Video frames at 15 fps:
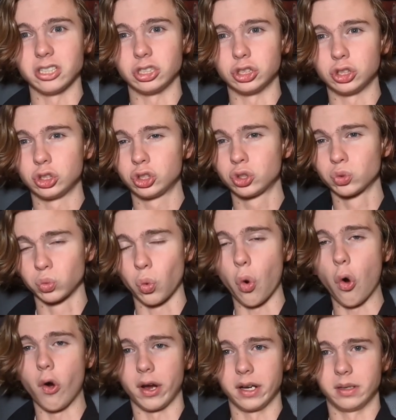
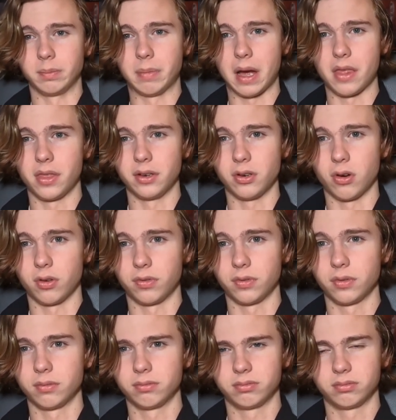destroyed by the Dolphins.